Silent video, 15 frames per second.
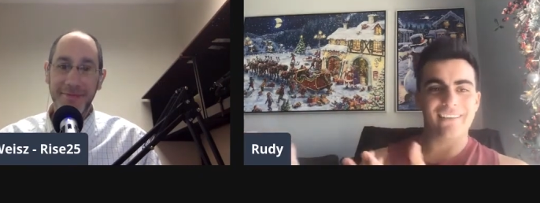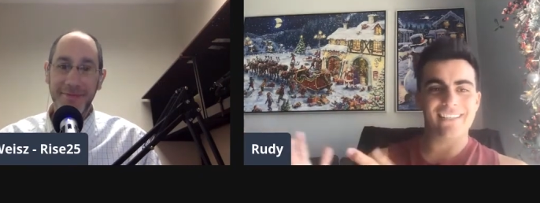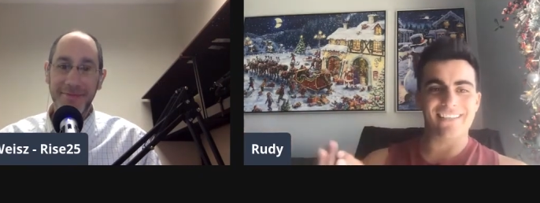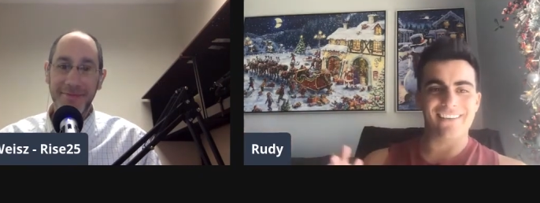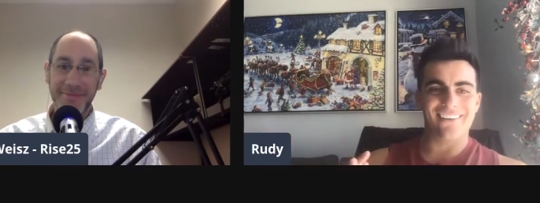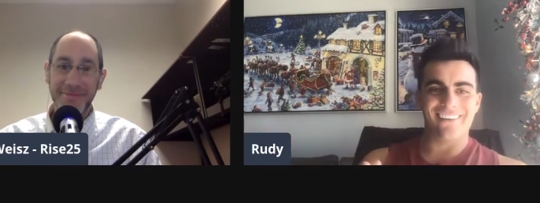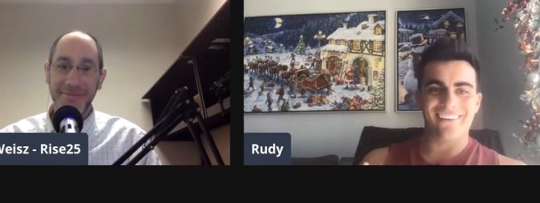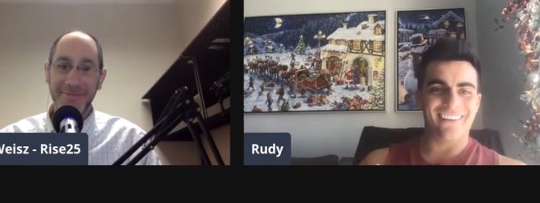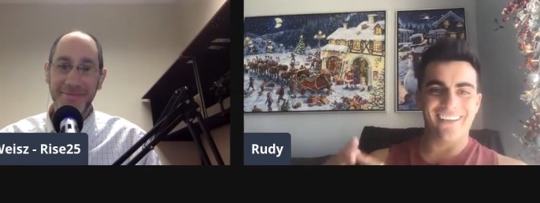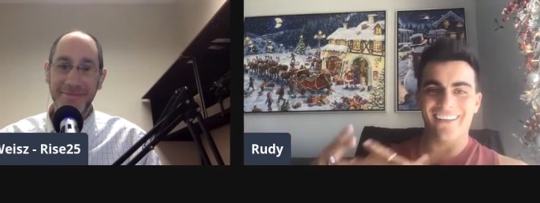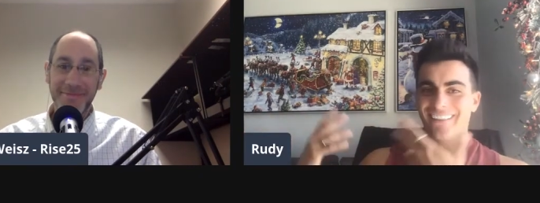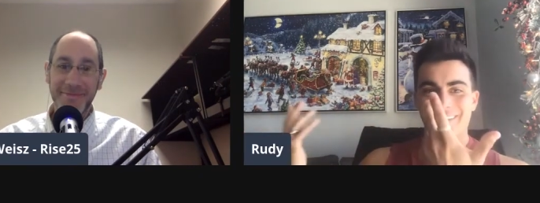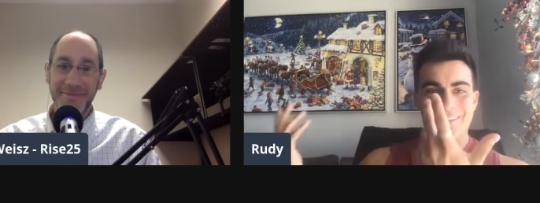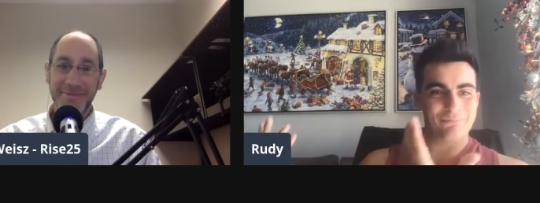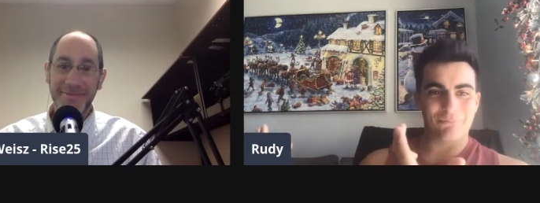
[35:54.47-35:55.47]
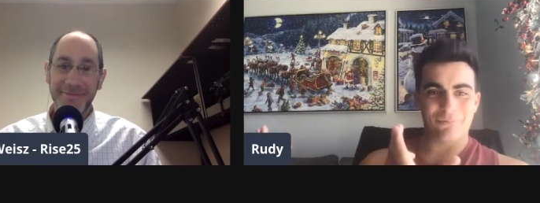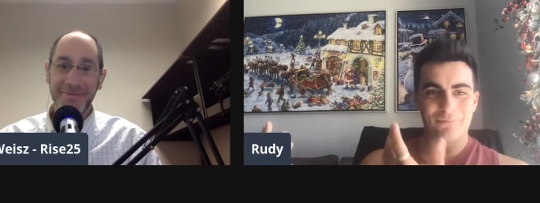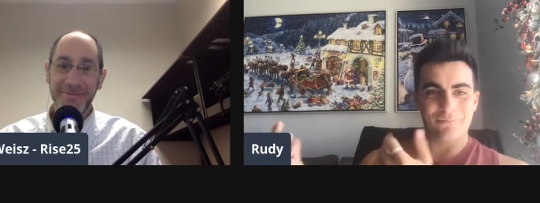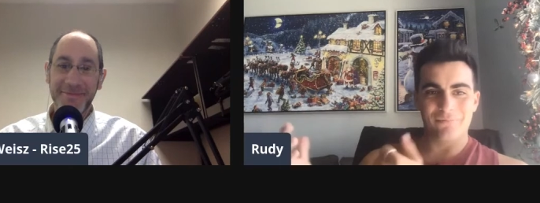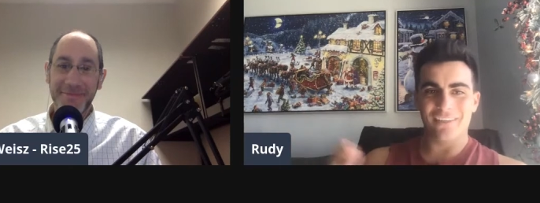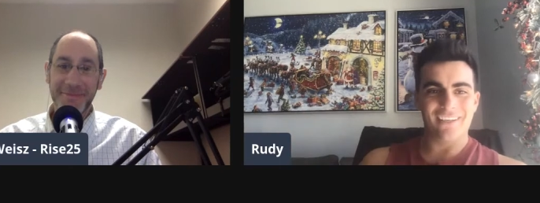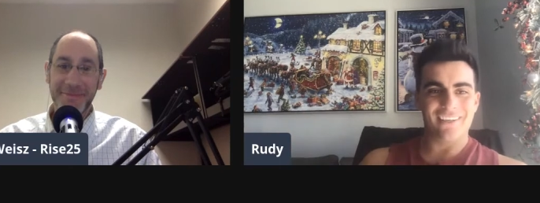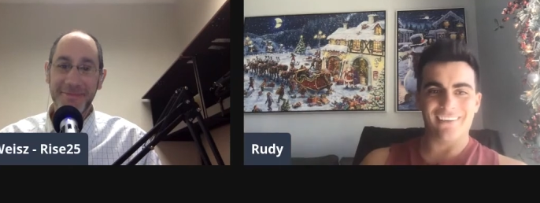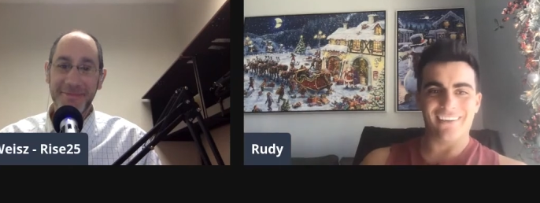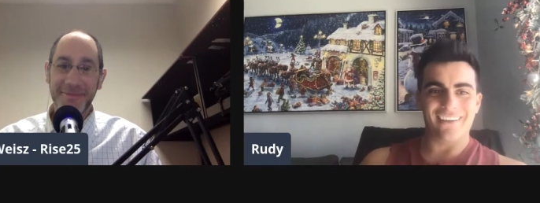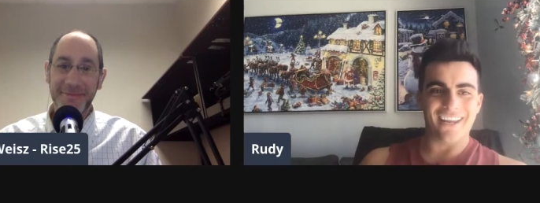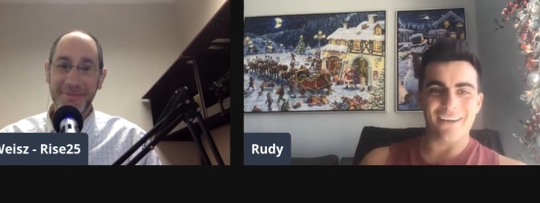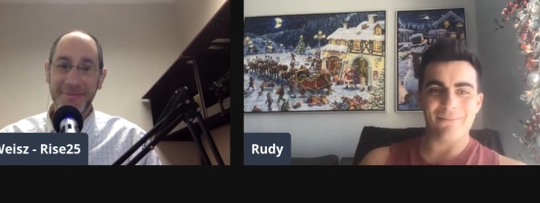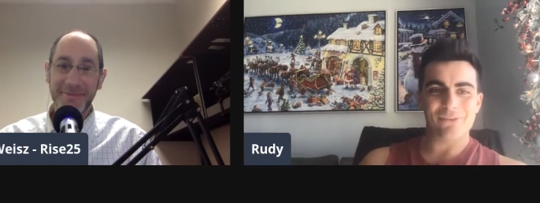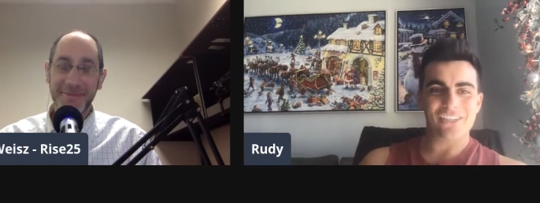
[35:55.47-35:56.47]
Speaker 1: It's not like there's, you know,
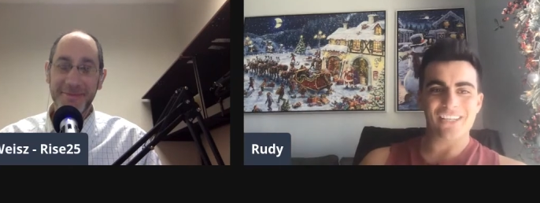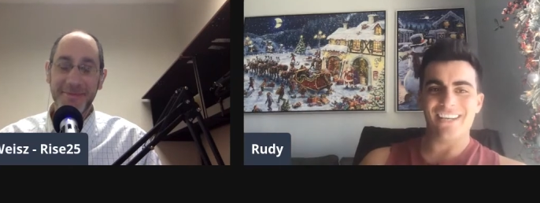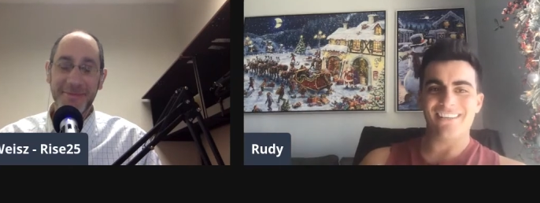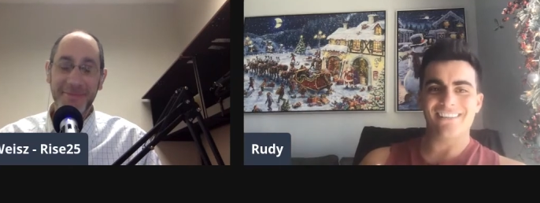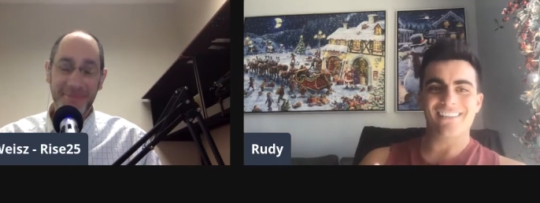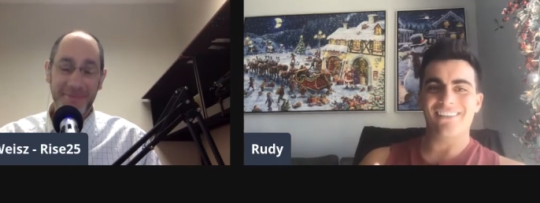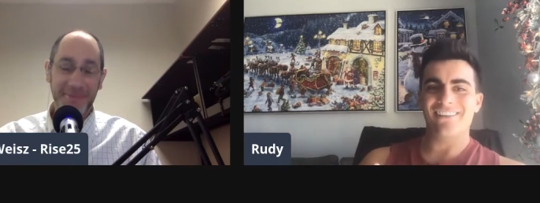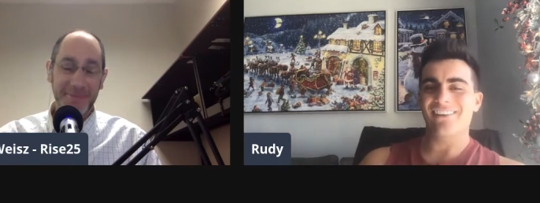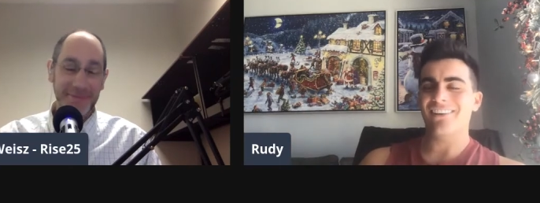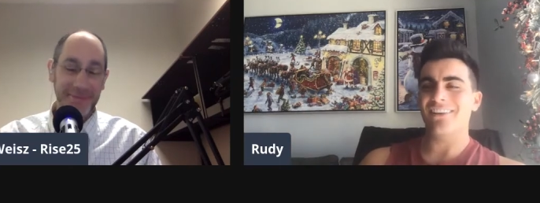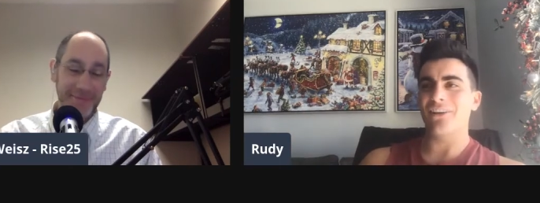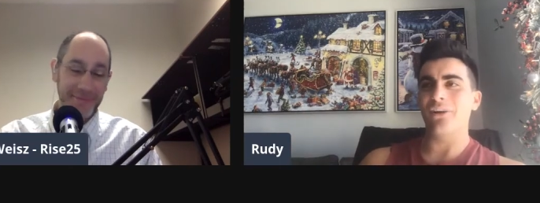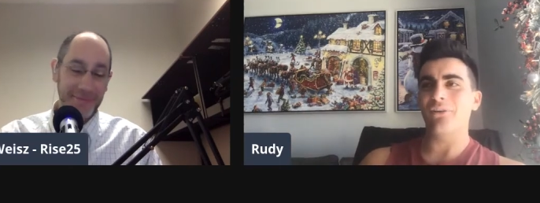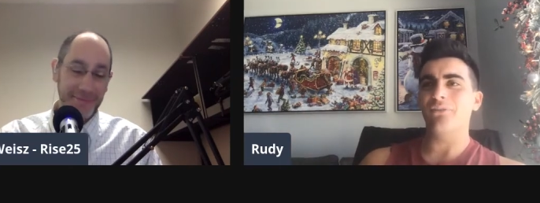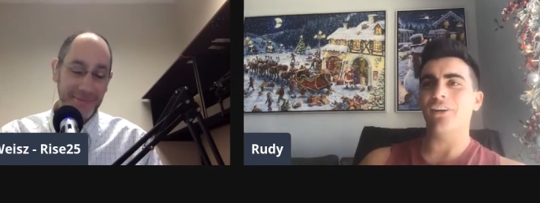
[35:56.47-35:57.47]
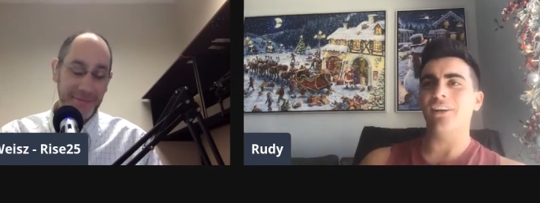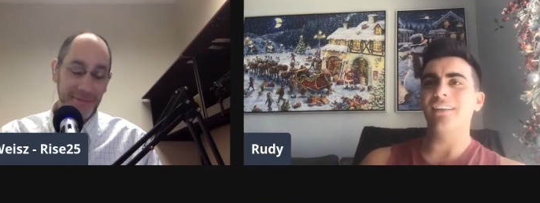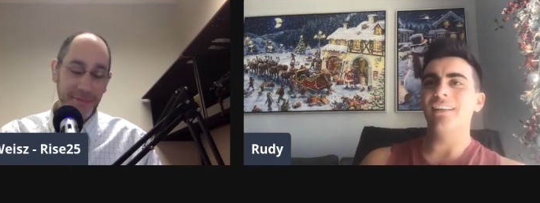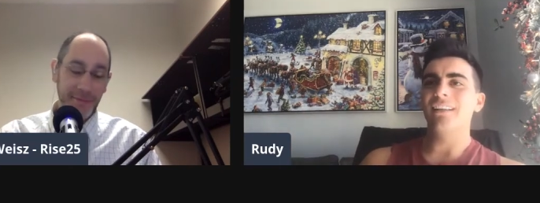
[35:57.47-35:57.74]
game changing hook and offer,